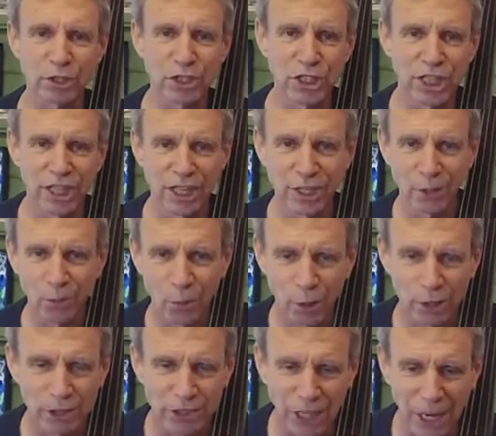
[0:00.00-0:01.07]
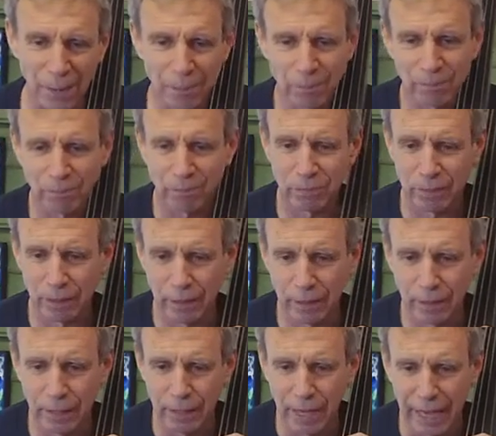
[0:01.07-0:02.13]
see in the workshop,
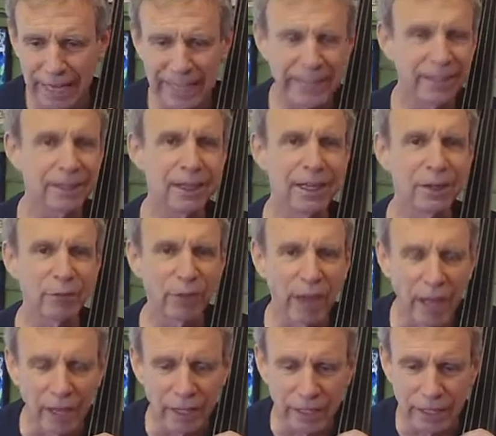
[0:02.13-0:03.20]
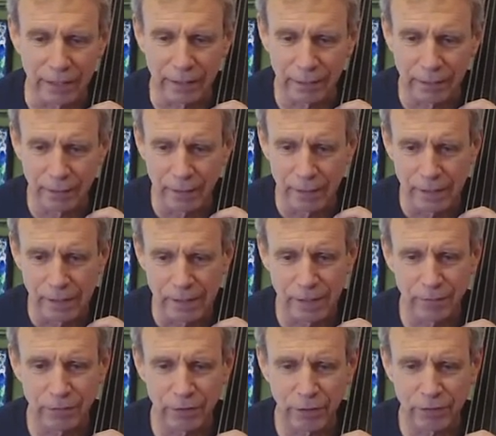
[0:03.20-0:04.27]
a hill and a valley
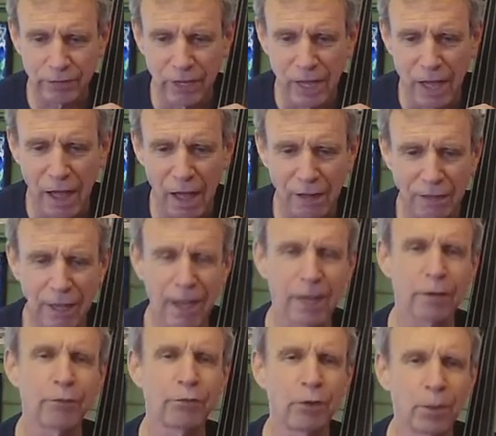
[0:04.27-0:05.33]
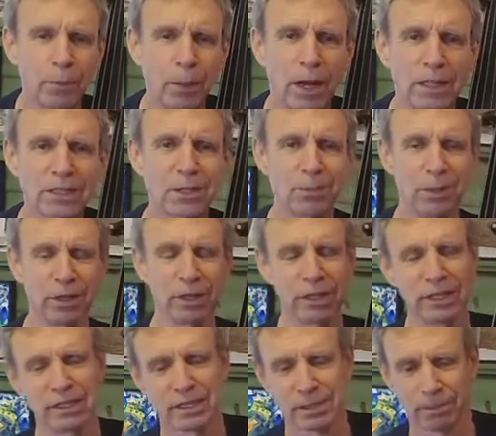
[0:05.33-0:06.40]
gives us a lot of fun
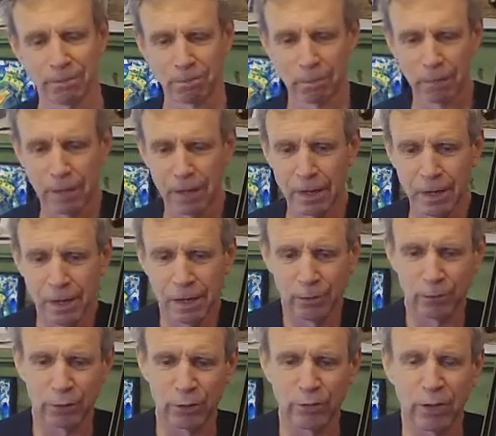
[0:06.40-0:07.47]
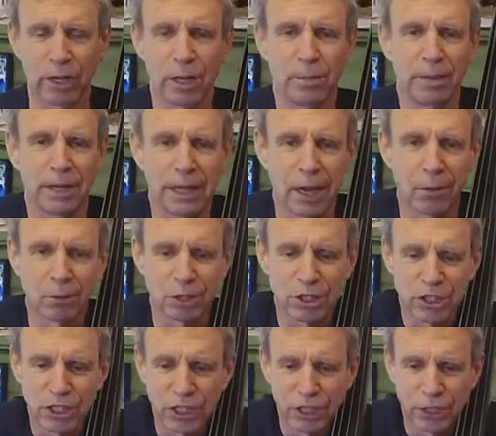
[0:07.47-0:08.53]
possibilities for developing our
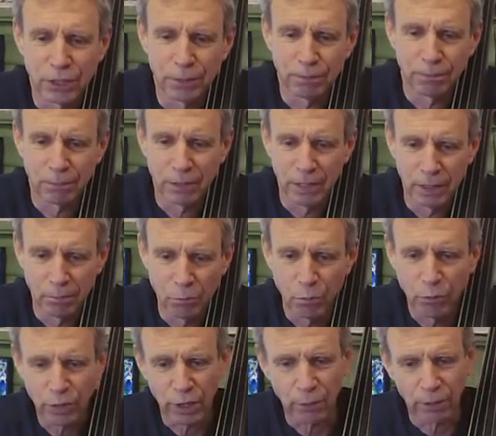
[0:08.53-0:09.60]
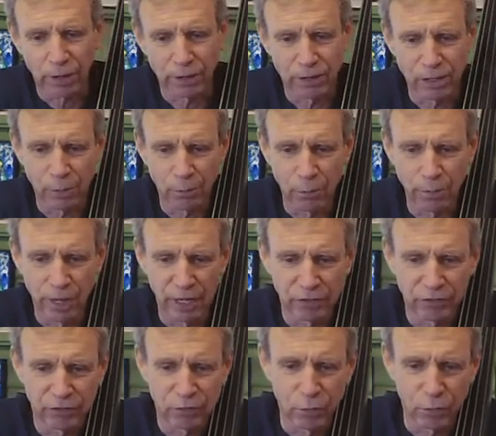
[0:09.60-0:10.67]
skill in moving around the double
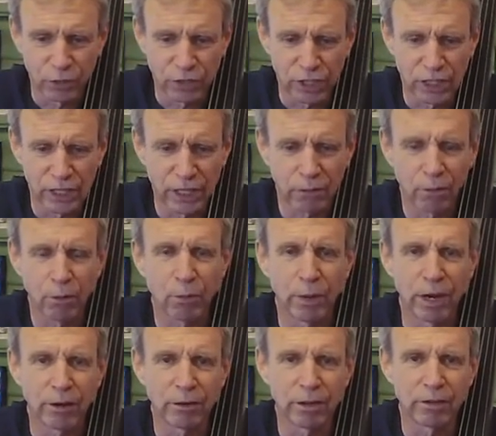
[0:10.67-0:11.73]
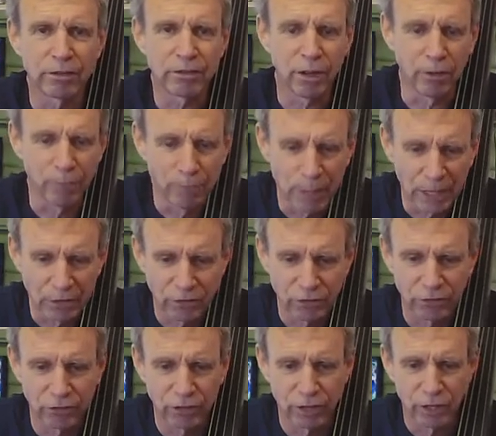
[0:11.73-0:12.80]
bass with clear awareness of
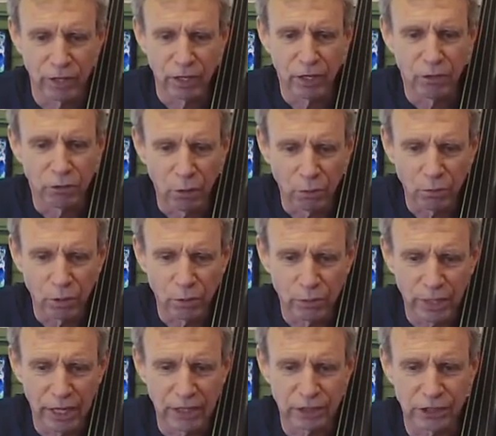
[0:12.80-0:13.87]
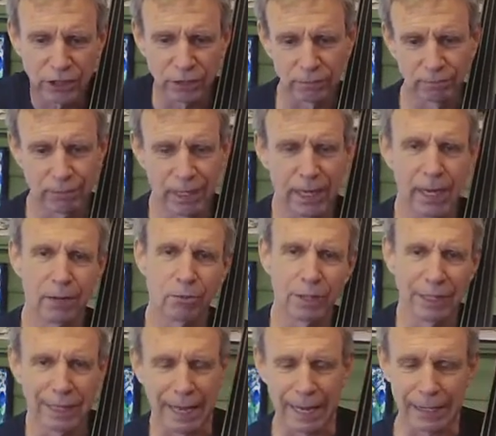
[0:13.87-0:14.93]
pitch, note location, and
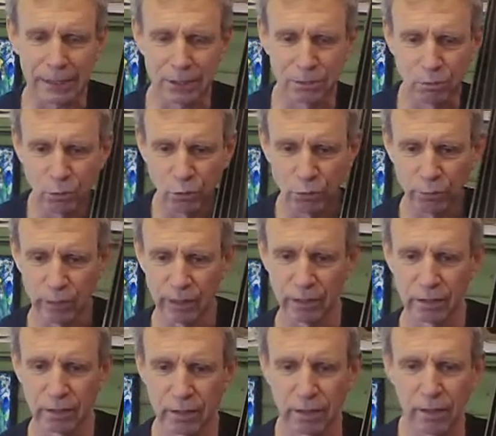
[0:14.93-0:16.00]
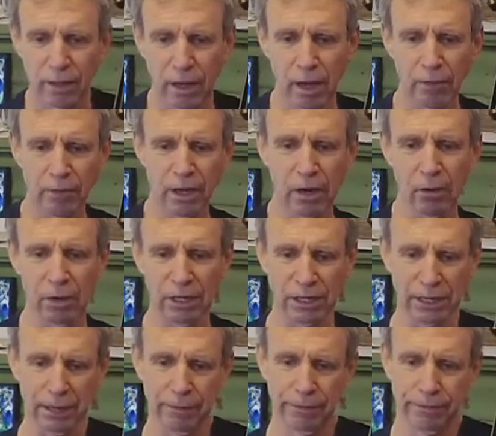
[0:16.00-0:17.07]
relaxed movement of our
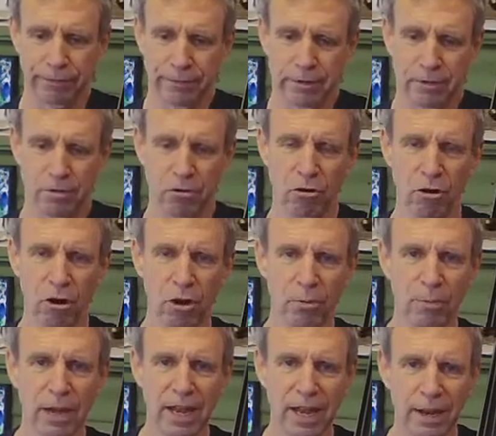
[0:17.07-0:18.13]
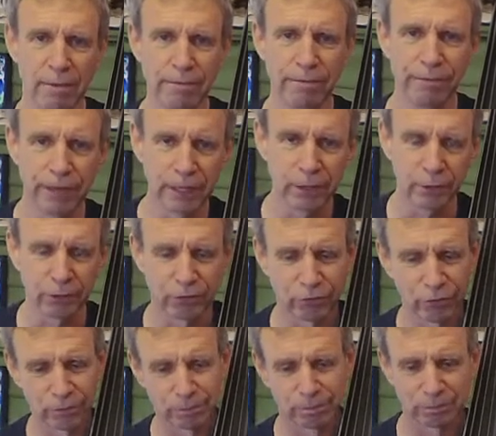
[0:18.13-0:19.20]
left arm and
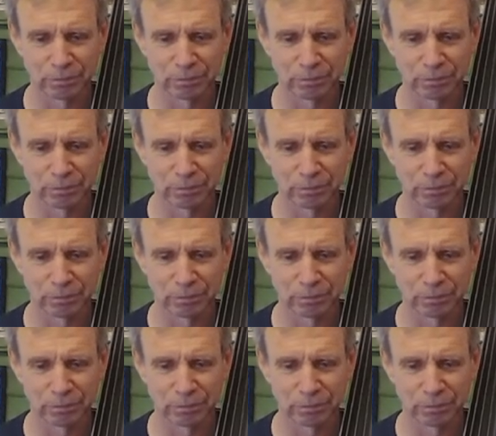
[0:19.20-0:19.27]
fingers.